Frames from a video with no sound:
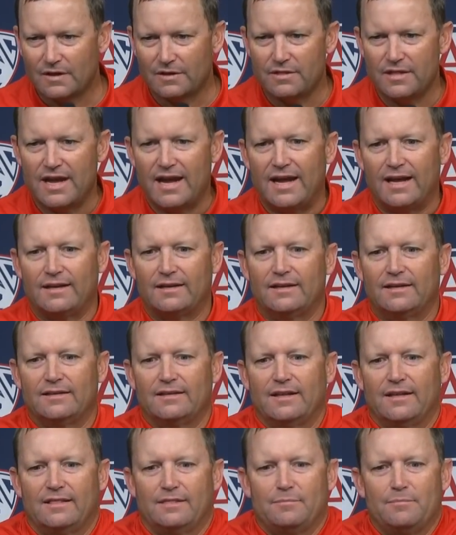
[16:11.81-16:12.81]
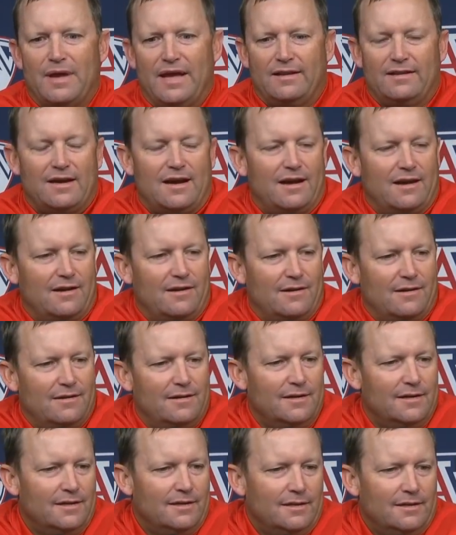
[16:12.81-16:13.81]
that, I, I, Matt Dyer
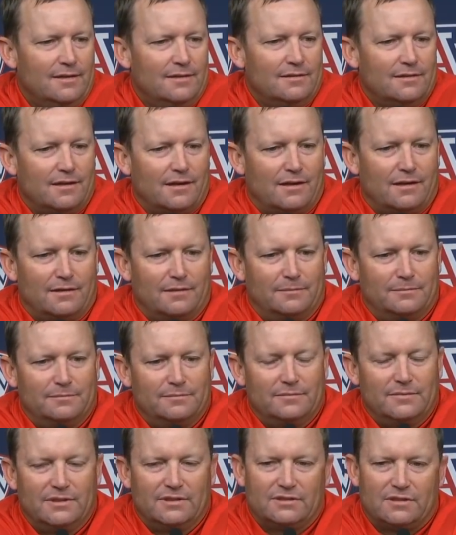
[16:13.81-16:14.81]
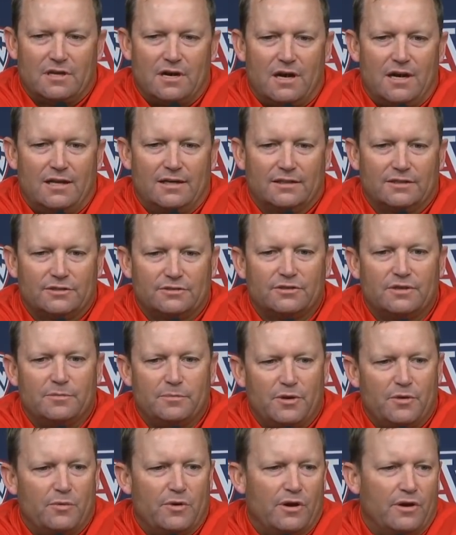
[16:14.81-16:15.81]
um, has caught
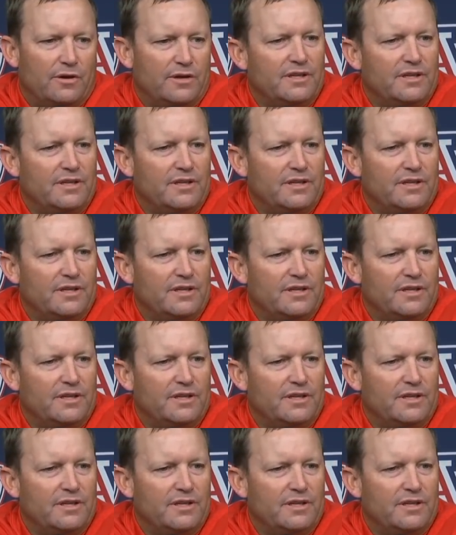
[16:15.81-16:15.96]
extremely well.